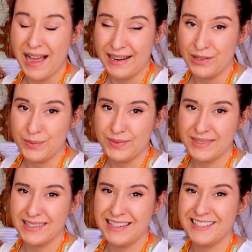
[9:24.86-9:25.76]

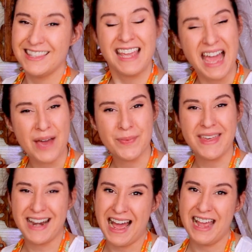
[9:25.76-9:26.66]
Items is the app
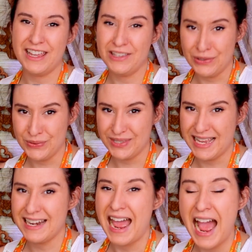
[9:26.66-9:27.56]
that I use
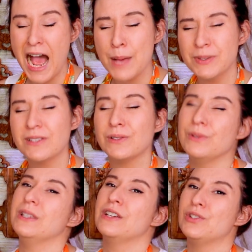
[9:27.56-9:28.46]
and
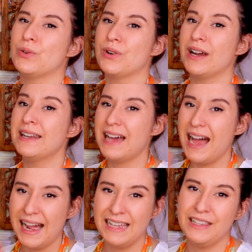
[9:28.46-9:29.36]
absolutely adore and
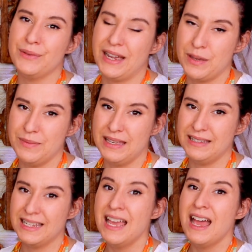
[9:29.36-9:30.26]
highly
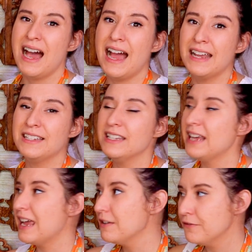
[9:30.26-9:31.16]
recommend. I did
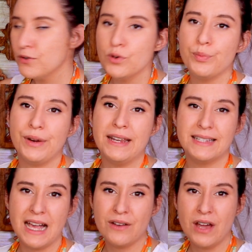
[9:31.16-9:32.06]
a full
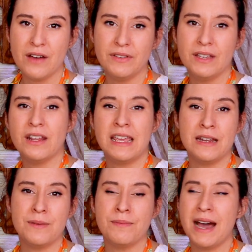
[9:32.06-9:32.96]
breakdown of it
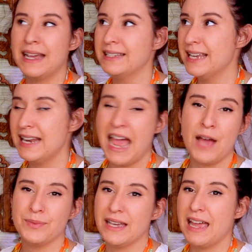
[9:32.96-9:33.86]
in my 10
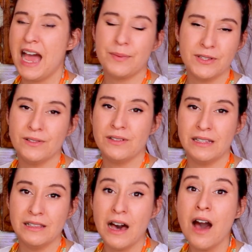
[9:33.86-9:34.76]
apps I
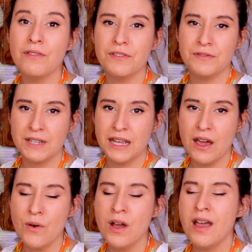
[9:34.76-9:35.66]
absolutely love
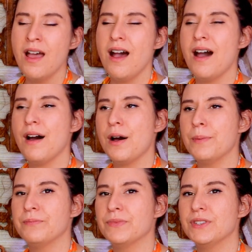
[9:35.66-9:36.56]
video.
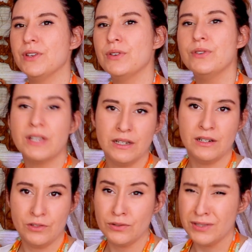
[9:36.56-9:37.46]
So you
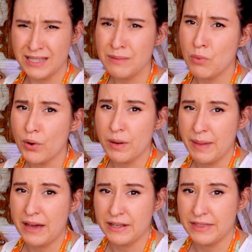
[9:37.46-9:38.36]
can see more
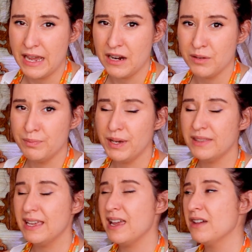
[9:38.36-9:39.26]
about it there,
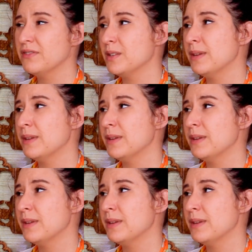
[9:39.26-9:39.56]
but they have some